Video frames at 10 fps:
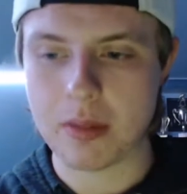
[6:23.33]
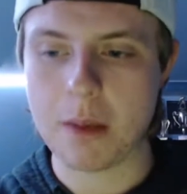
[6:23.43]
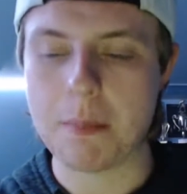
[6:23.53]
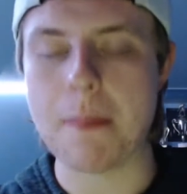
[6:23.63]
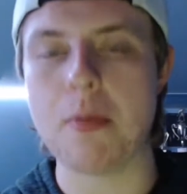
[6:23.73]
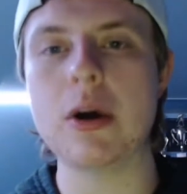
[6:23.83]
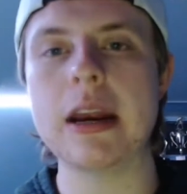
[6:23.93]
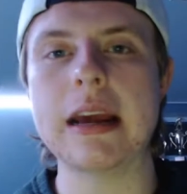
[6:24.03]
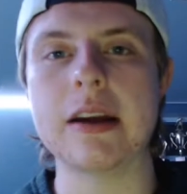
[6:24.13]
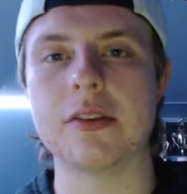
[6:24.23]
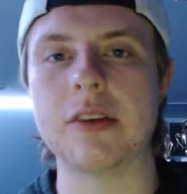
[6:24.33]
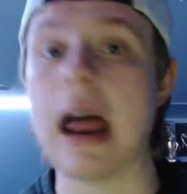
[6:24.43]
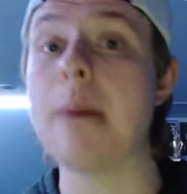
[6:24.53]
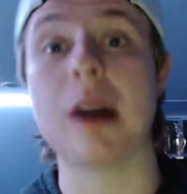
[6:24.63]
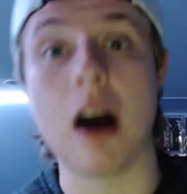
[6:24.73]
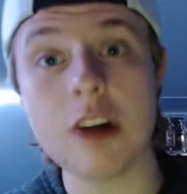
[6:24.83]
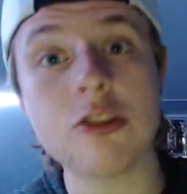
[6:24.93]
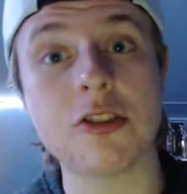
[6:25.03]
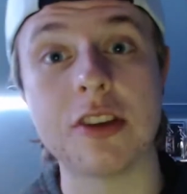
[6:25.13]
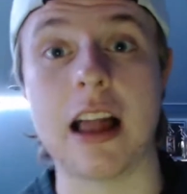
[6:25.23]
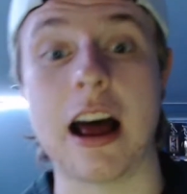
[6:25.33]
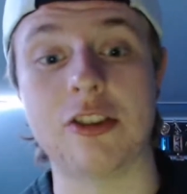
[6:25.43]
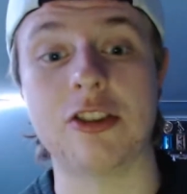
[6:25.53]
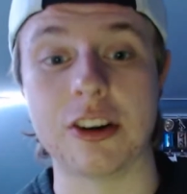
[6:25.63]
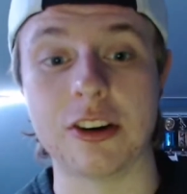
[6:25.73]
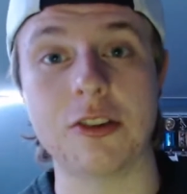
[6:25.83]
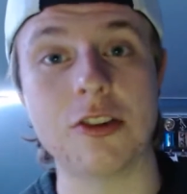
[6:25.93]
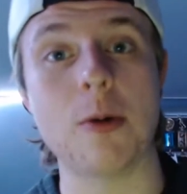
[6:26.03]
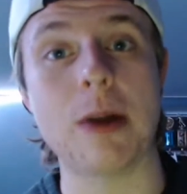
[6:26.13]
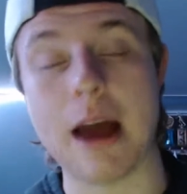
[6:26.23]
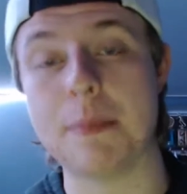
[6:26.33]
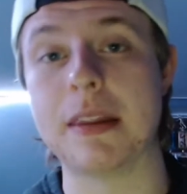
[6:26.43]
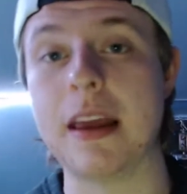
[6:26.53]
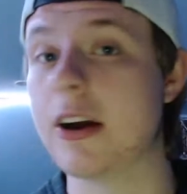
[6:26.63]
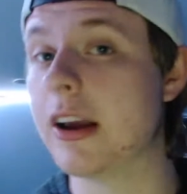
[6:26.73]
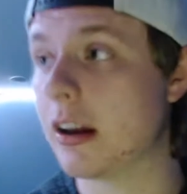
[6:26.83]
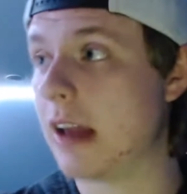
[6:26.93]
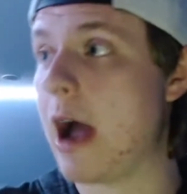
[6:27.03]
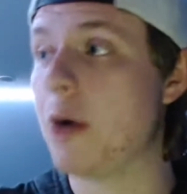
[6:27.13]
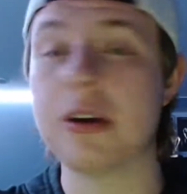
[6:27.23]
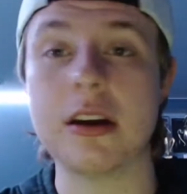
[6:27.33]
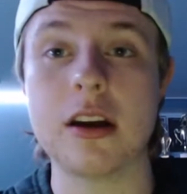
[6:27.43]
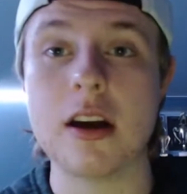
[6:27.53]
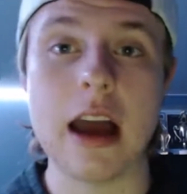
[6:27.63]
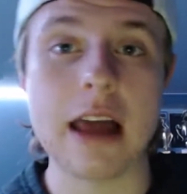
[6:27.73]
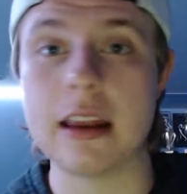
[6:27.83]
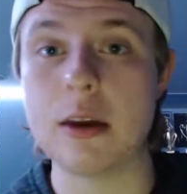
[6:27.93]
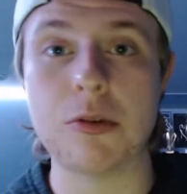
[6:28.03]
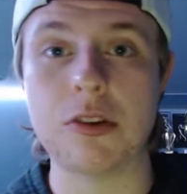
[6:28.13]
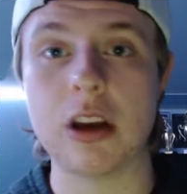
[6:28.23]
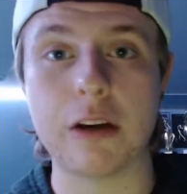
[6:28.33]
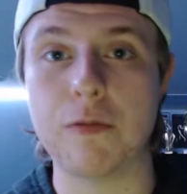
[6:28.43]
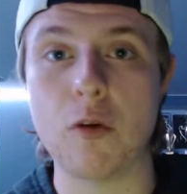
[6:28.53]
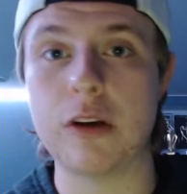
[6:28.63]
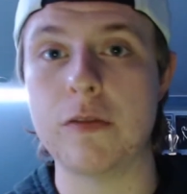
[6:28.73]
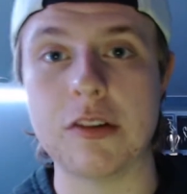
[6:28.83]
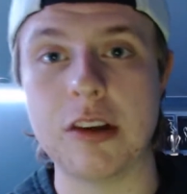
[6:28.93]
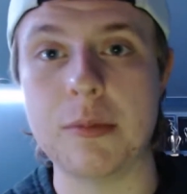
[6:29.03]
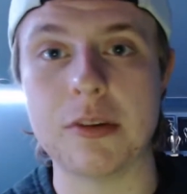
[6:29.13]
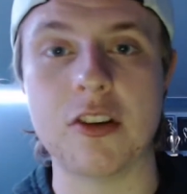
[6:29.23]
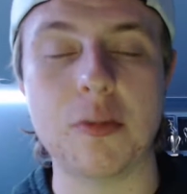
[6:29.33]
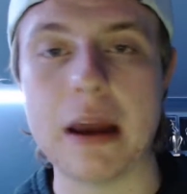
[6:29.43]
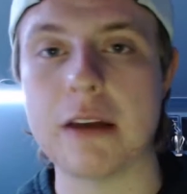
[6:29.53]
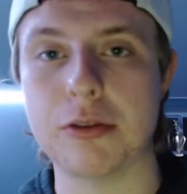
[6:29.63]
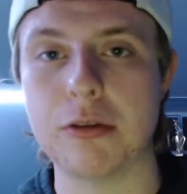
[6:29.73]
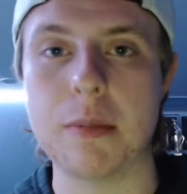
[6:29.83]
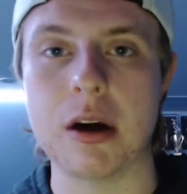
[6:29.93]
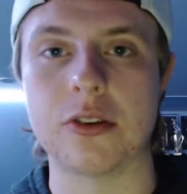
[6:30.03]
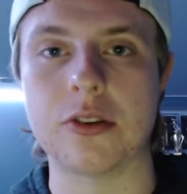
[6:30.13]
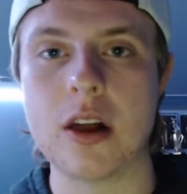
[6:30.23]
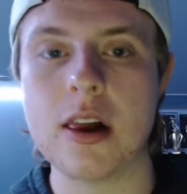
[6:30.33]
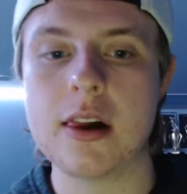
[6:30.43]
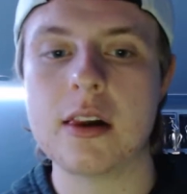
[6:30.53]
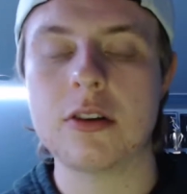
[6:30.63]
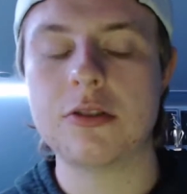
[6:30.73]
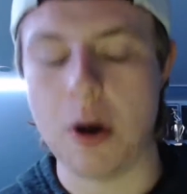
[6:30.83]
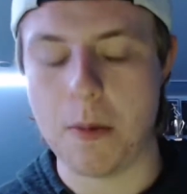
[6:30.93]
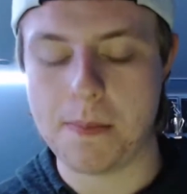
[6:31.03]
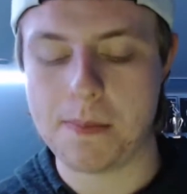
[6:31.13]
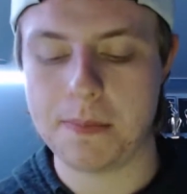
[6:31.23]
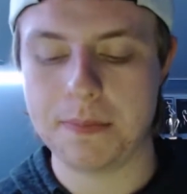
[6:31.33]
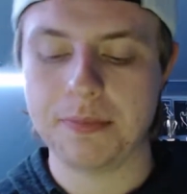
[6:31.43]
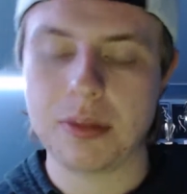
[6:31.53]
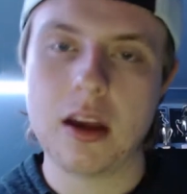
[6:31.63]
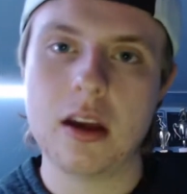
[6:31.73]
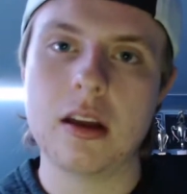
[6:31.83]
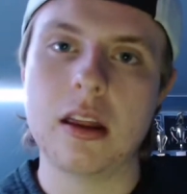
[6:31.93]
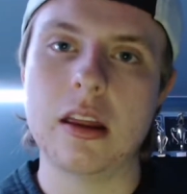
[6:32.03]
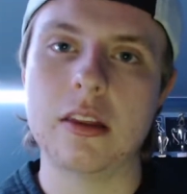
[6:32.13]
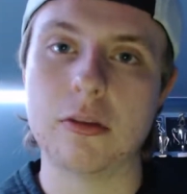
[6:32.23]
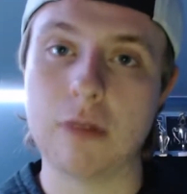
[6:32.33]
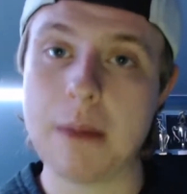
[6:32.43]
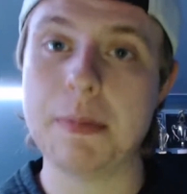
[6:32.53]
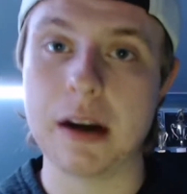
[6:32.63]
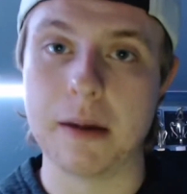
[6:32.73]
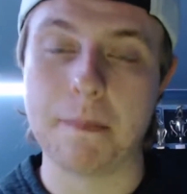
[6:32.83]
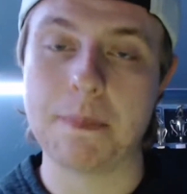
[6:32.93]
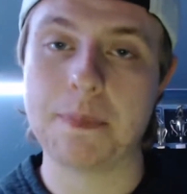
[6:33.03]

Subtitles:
my point is, it happened to Hutchinson last year. You saw what happened there. He got outed, and then he was on like 4 different teams in the span of 3 months. So, to wrap it up,